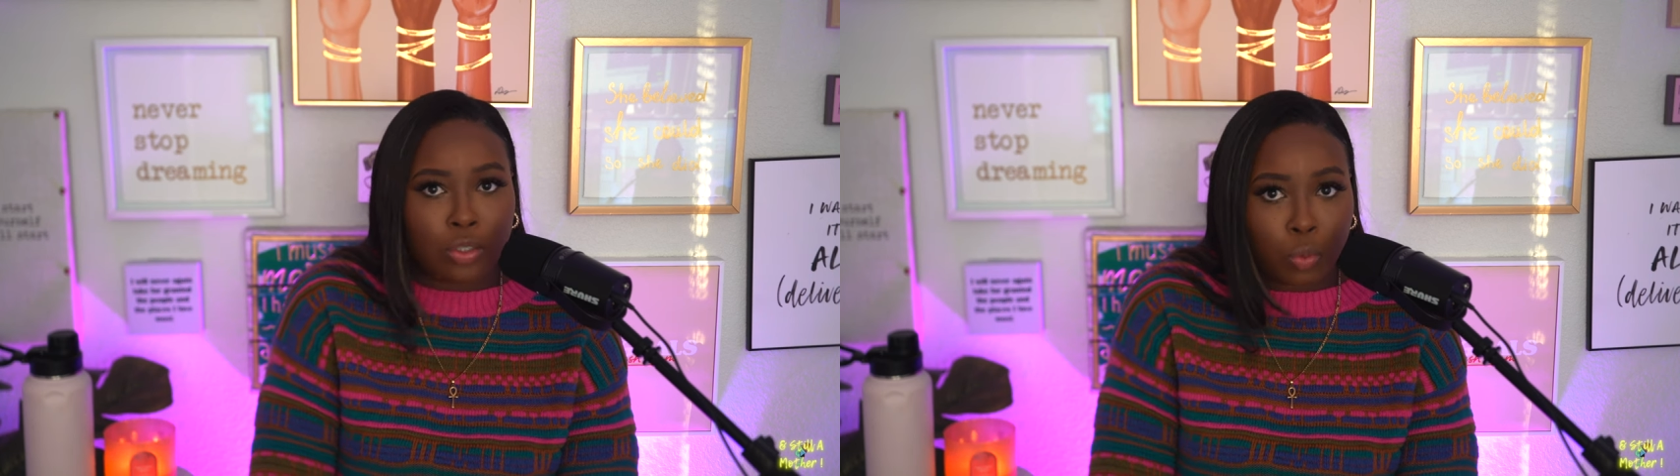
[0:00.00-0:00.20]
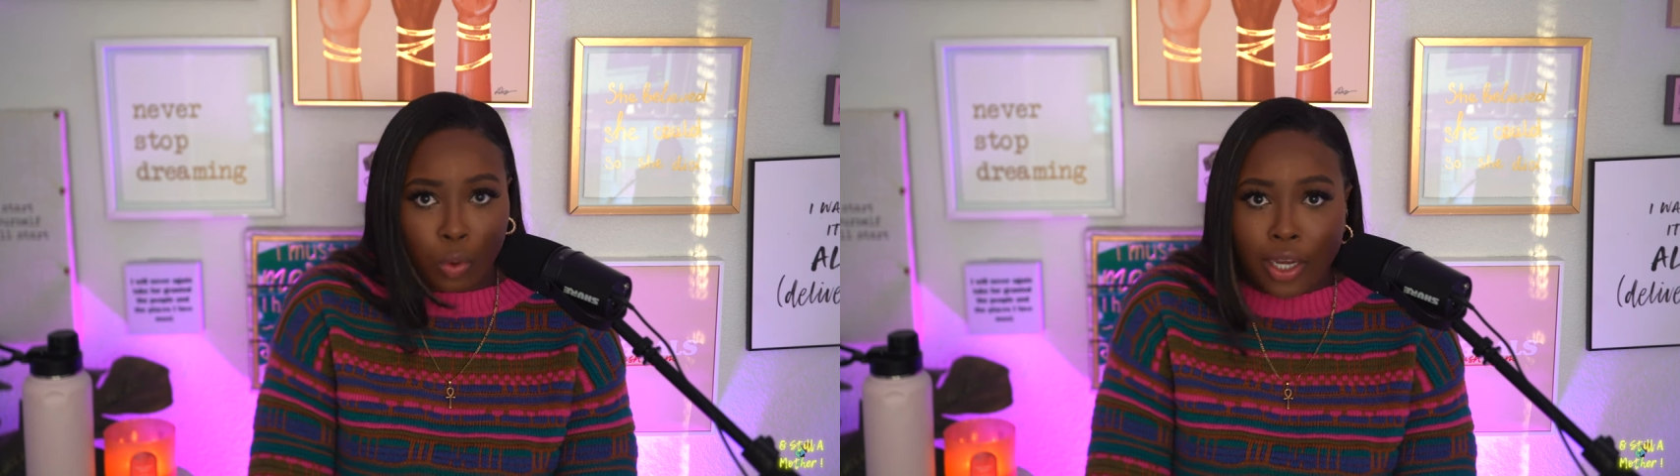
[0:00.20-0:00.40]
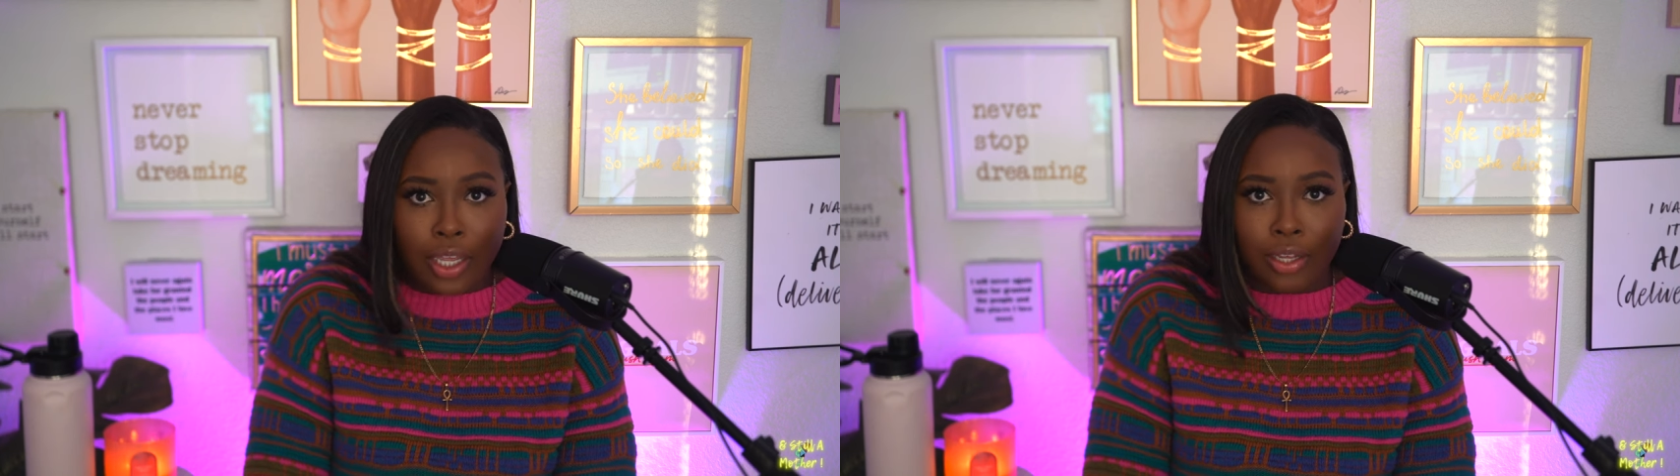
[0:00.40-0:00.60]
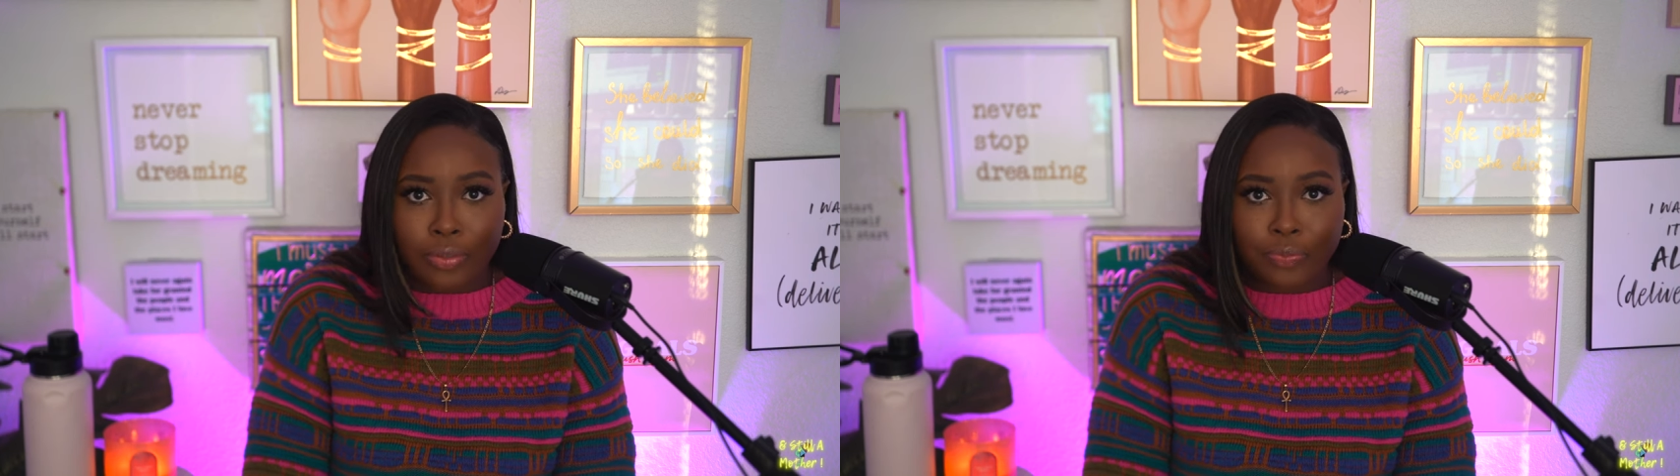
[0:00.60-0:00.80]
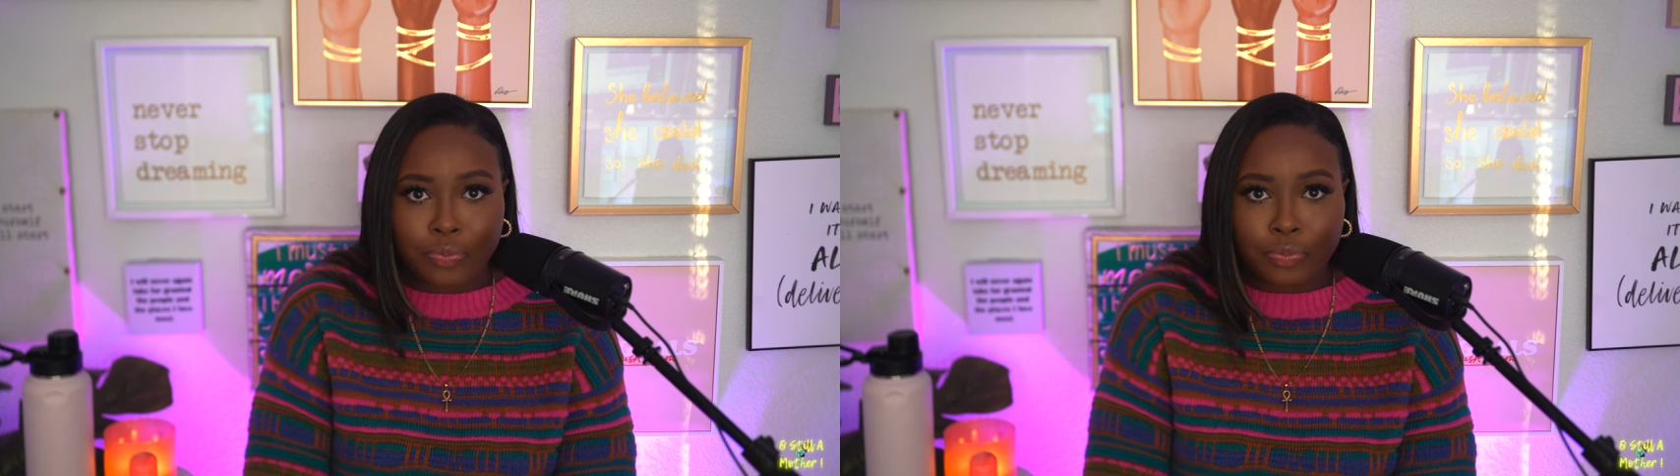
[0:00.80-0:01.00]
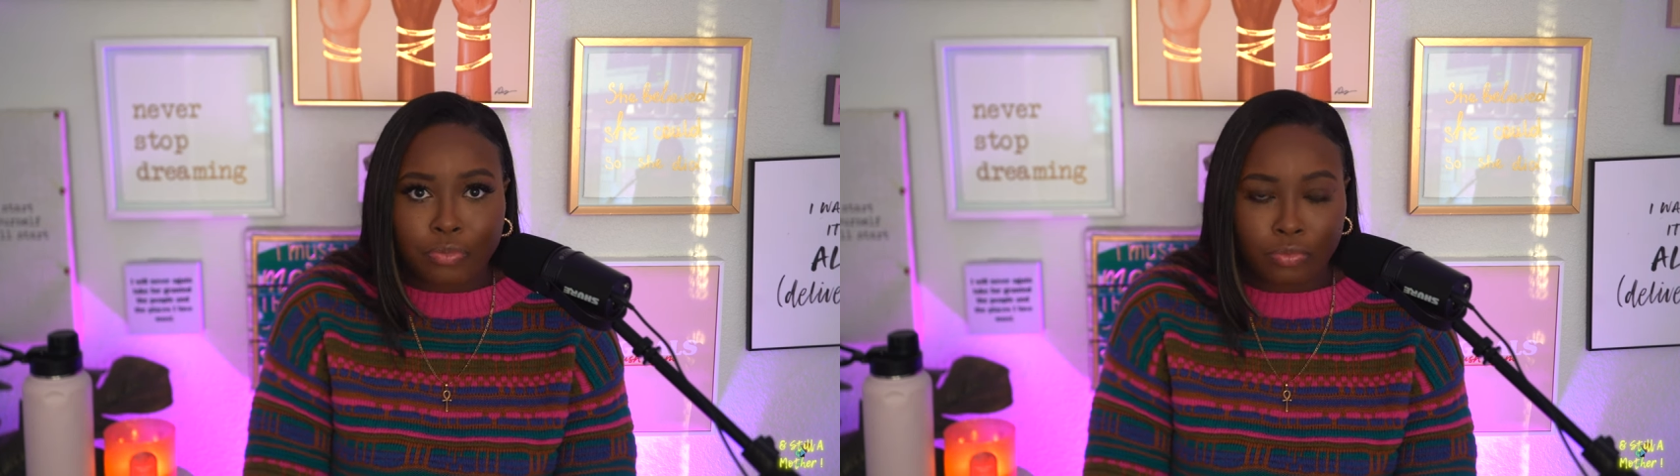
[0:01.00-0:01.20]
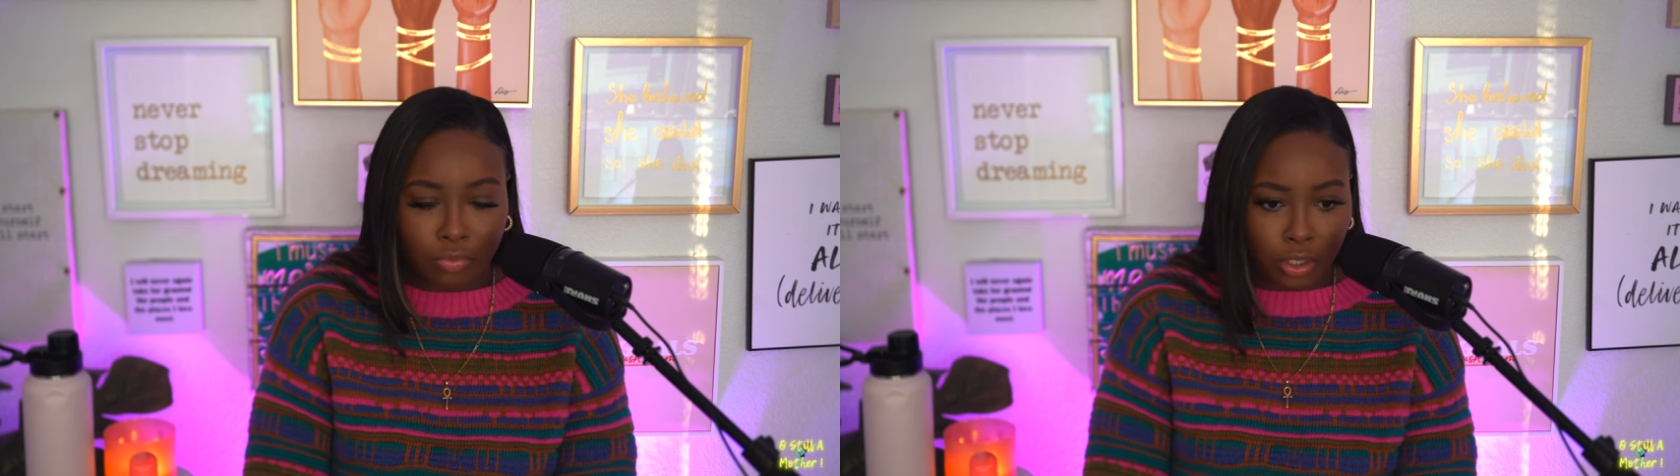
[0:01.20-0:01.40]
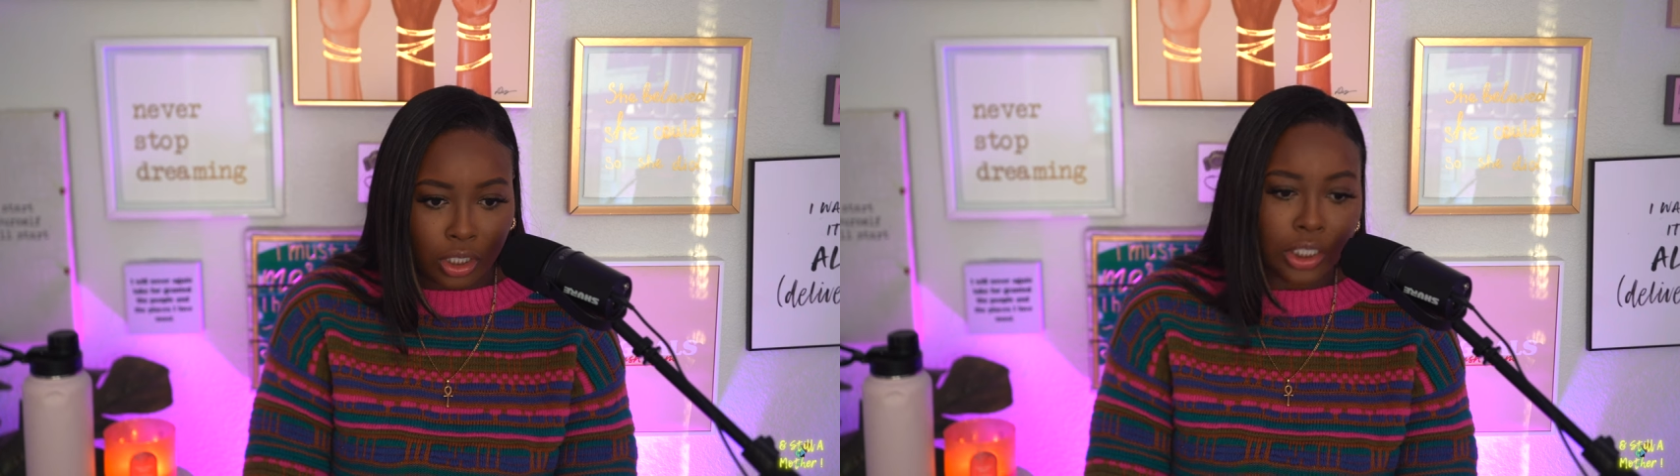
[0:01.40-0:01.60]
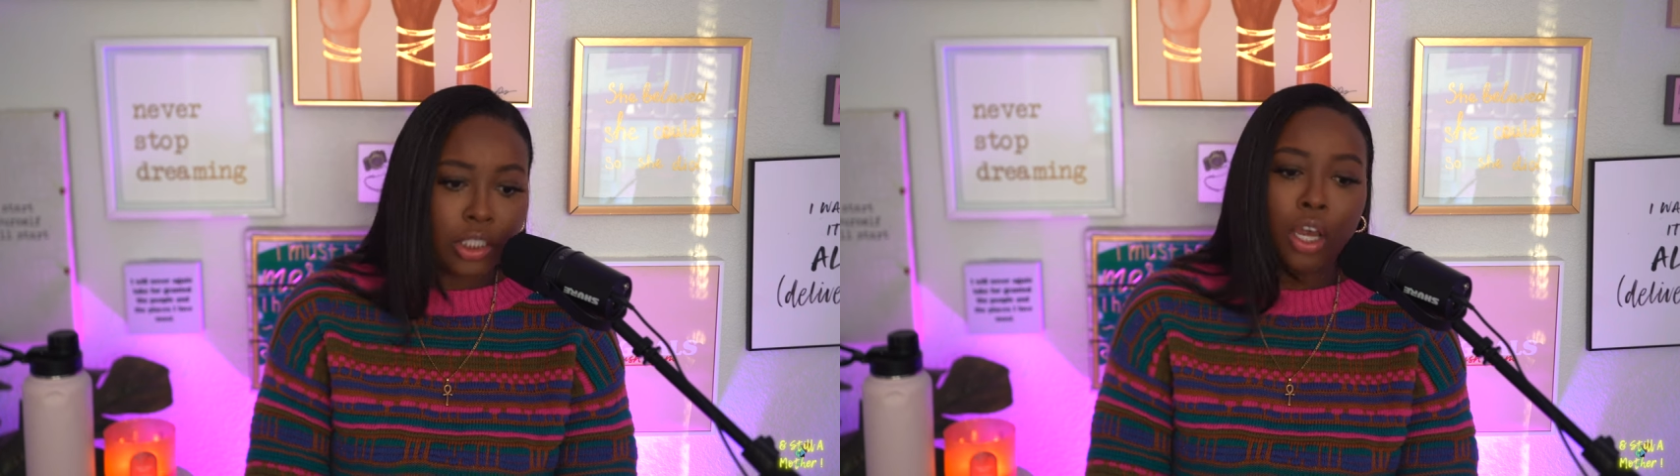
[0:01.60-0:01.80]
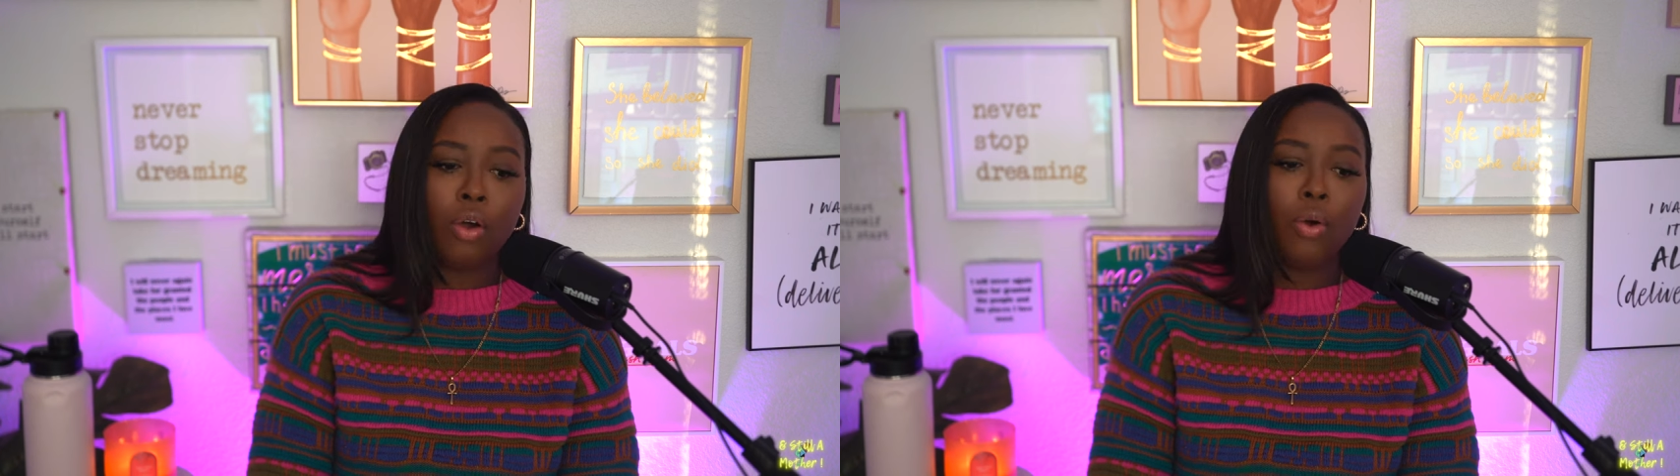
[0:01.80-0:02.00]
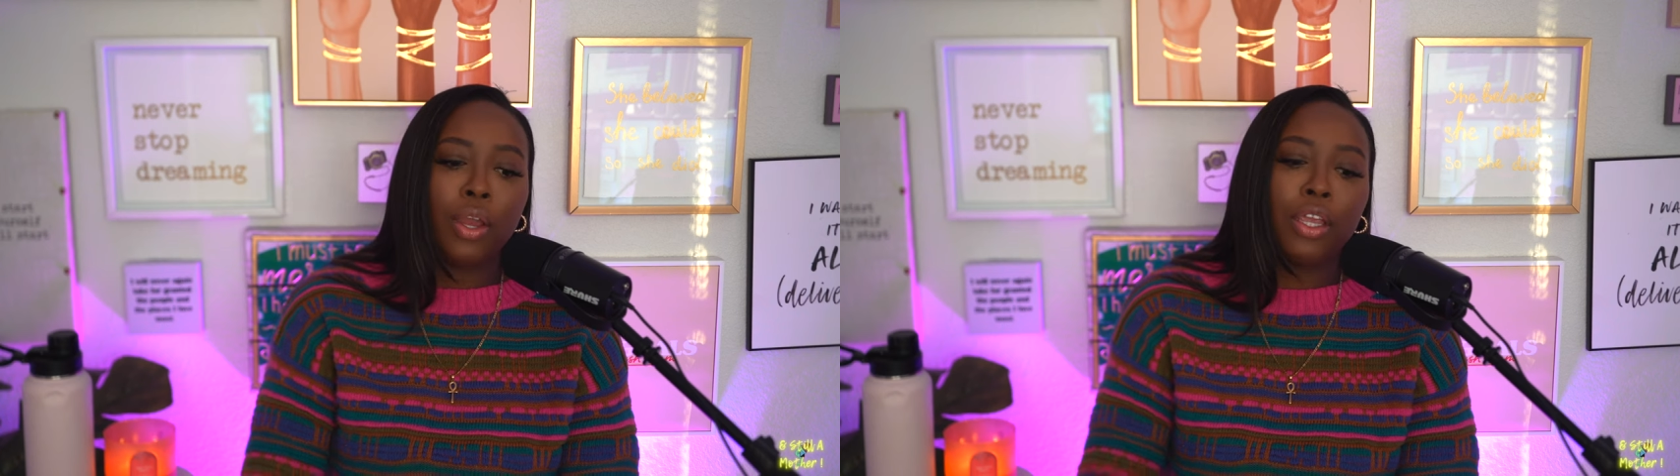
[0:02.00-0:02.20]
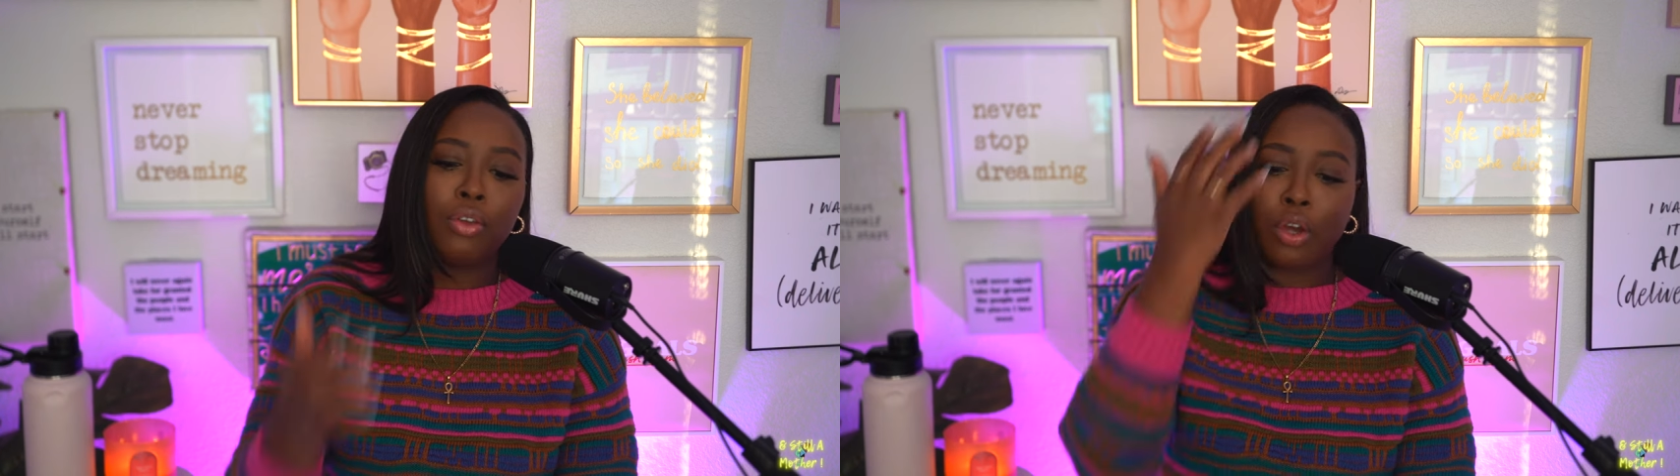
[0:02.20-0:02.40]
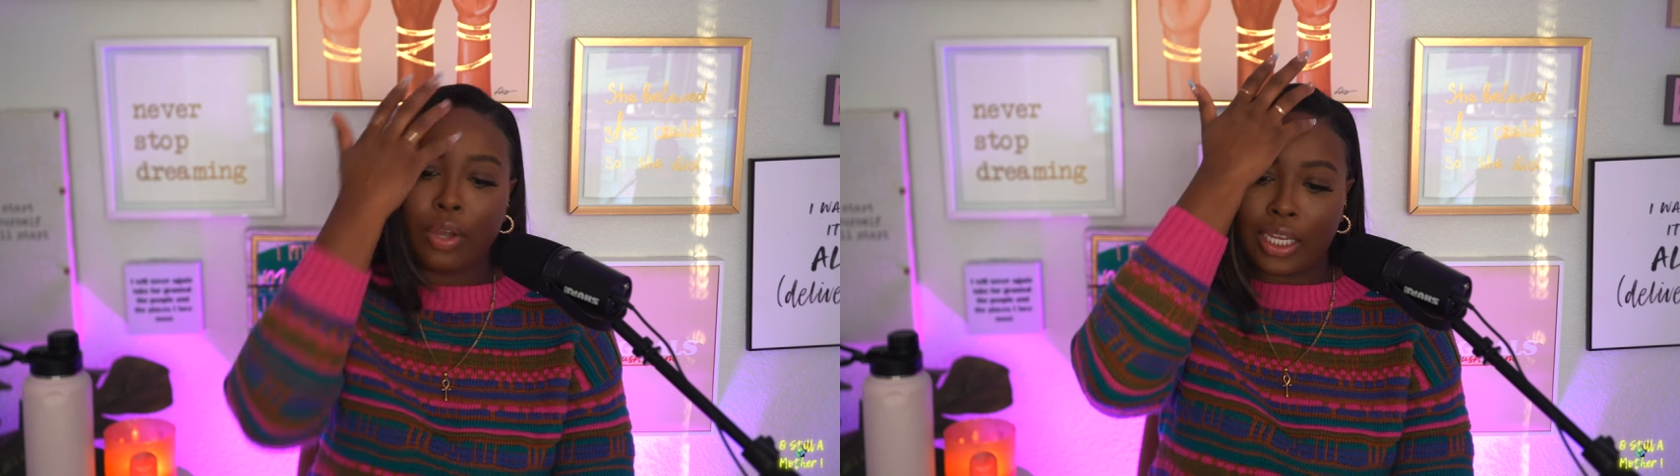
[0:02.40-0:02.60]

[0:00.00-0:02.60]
wanted. So, you know,